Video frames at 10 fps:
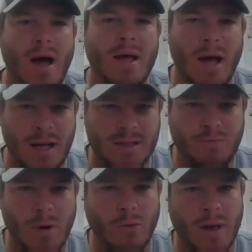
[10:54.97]
by us,
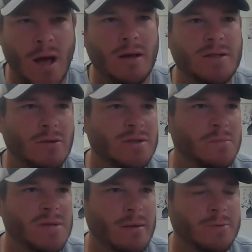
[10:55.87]
but we also
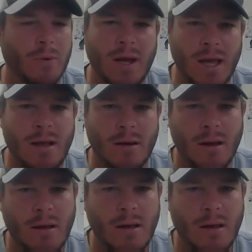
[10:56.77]
sometimes bring in